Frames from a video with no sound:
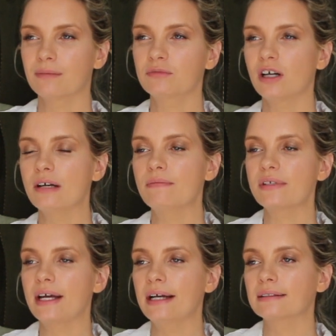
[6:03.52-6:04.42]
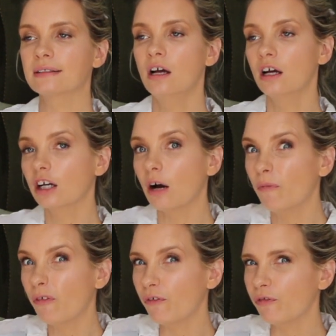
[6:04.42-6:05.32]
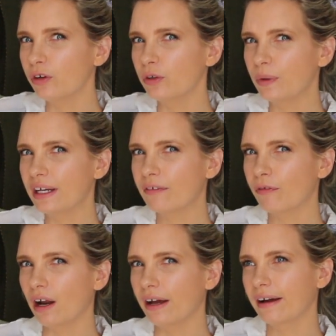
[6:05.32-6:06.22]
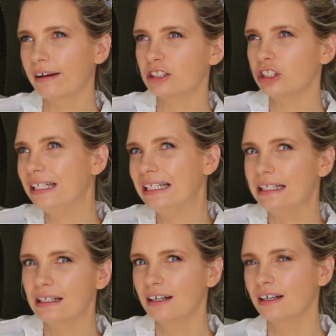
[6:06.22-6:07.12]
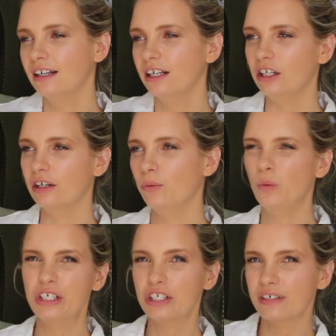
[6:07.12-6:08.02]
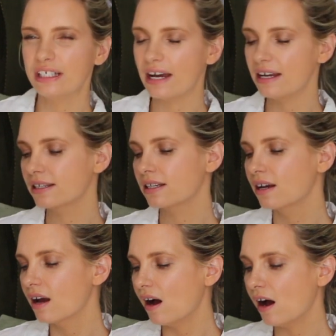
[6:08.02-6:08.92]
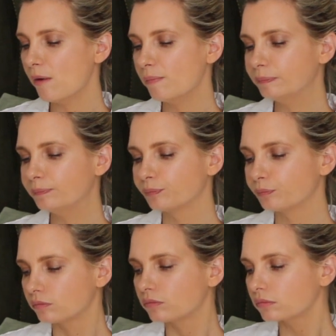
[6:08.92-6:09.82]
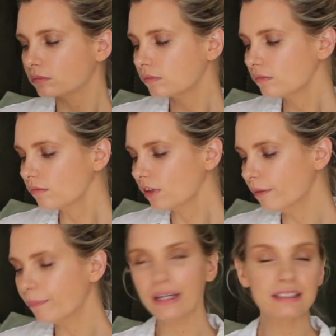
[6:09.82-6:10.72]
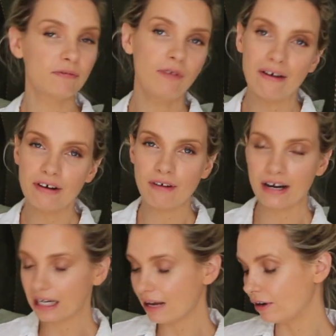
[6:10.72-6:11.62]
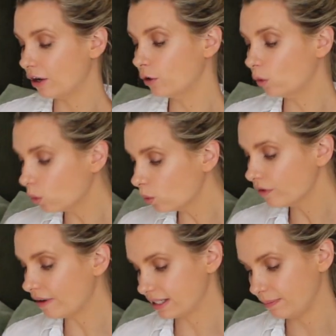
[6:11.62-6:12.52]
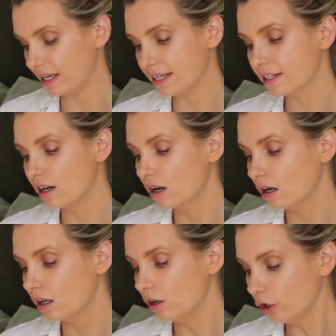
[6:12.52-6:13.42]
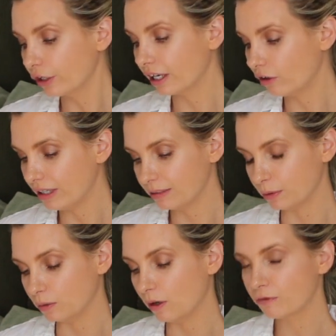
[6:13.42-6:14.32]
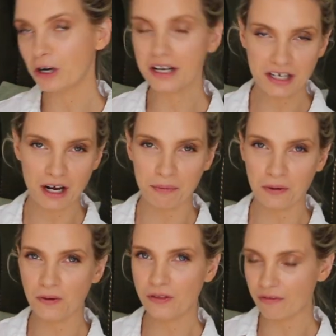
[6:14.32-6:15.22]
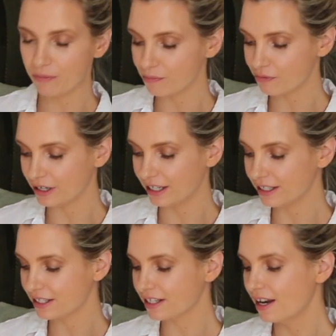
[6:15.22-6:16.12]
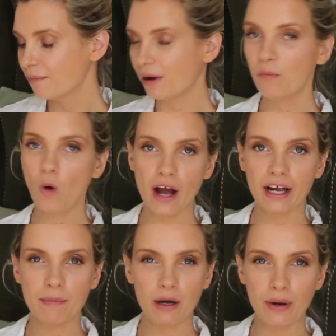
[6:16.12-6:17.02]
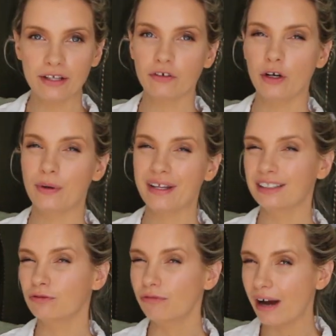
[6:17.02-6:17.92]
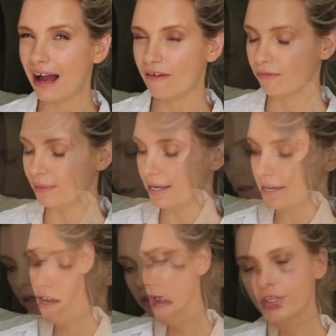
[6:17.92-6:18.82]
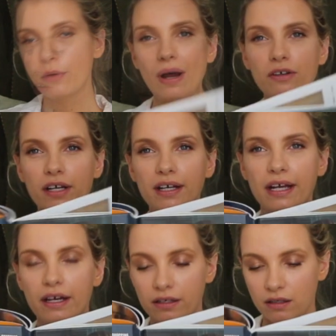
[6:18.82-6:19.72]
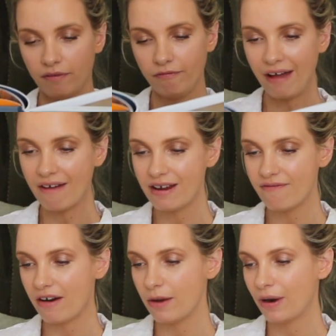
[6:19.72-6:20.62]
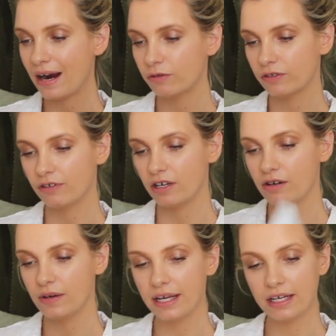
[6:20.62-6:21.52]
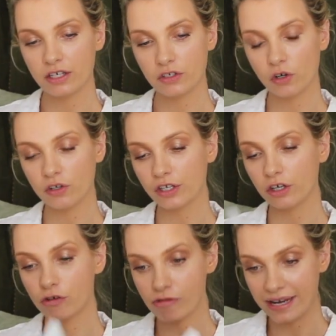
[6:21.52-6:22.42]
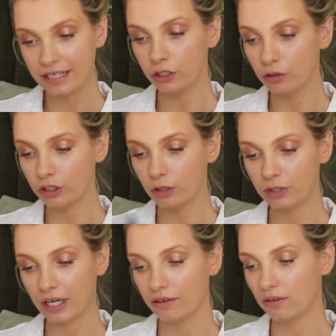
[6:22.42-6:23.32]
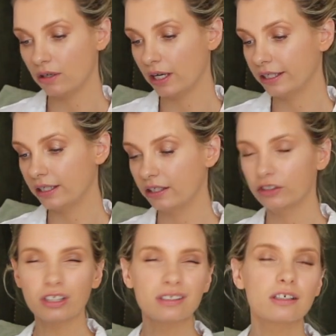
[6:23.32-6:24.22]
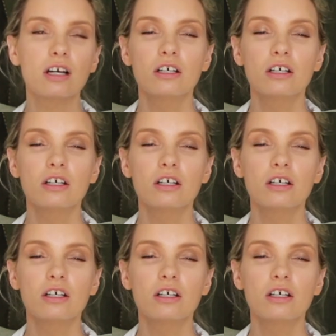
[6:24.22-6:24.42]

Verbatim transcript: sometimes it's comfort food week for like chilly, you know, wintry days. Um, but it's very, very clever, and all the recipes look incredible. I've tried a couple, they've been brilliant, but I'm working my way through, and that is rare for me. So well done, Ian. Very, very proud of you. Ian has got a great YouTube channel and just